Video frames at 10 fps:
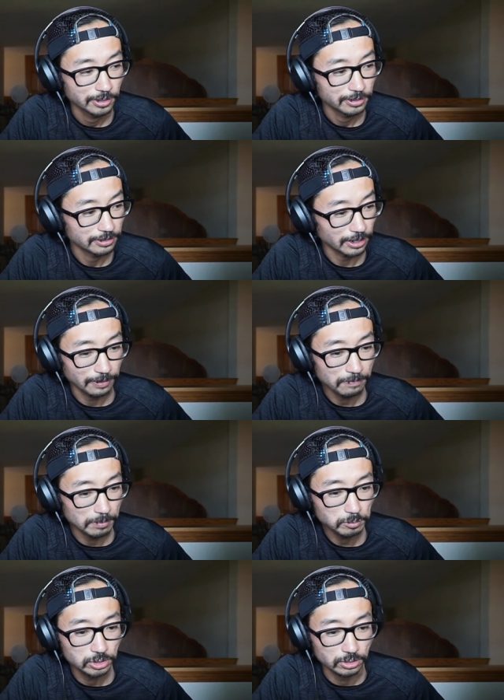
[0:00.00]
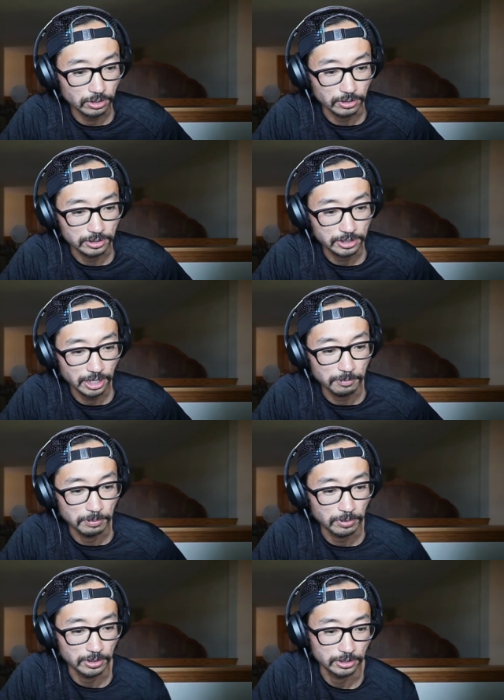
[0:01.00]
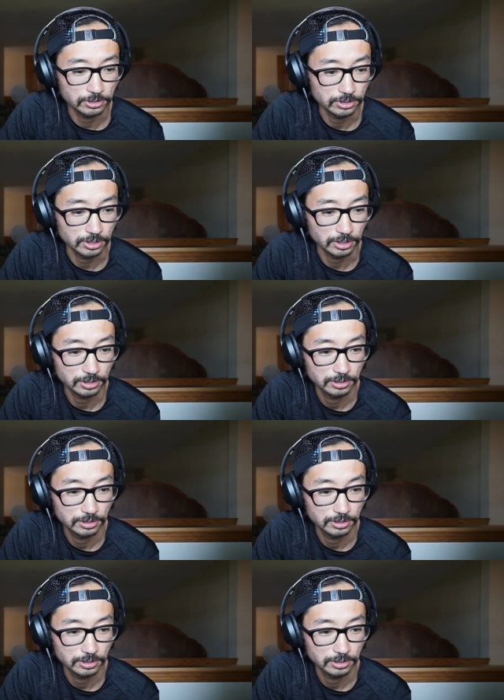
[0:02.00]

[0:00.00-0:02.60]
Yeah, I'm sure. It's got to be pretty interesting.